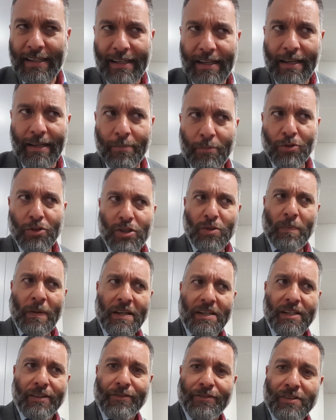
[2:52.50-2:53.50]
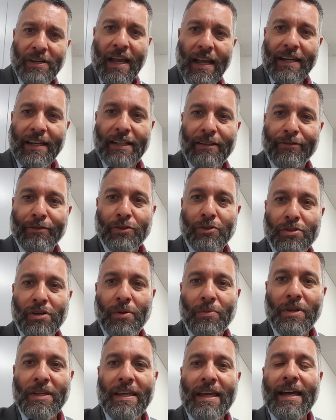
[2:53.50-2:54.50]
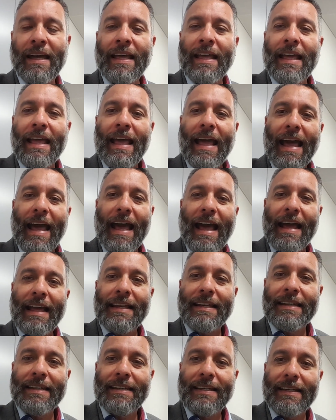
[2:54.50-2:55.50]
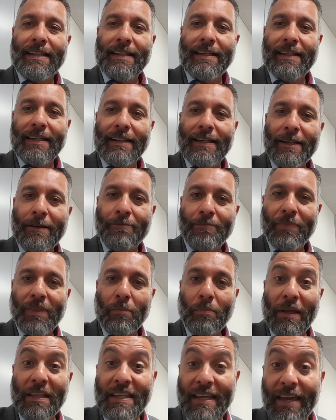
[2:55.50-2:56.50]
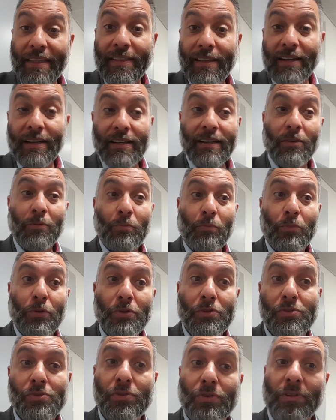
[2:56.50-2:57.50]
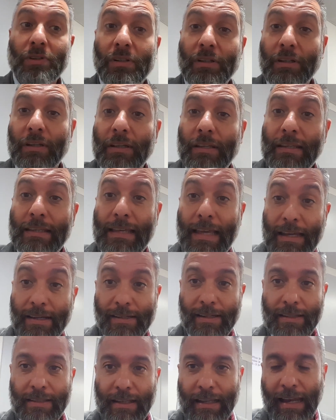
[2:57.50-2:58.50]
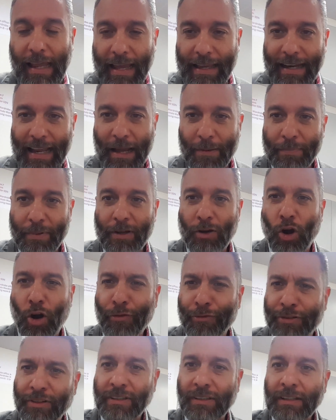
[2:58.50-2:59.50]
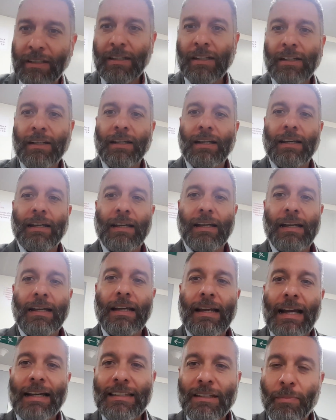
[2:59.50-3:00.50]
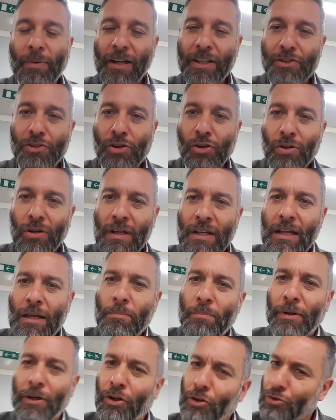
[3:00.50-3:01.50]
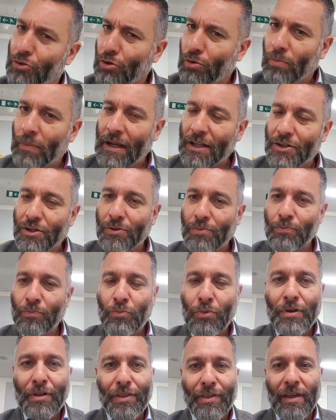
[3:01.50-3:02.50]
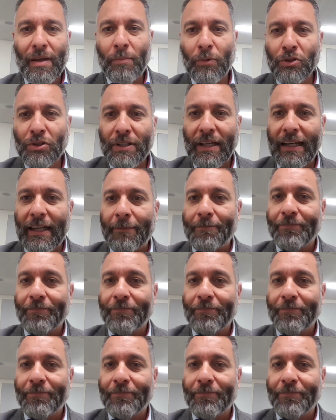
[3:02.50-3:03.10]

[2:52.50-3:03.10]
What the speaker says: most expensive signing for Sevilla. And Ben Yedder was, yes, in the lineup often, and the Berizzo, but not so much with Montella.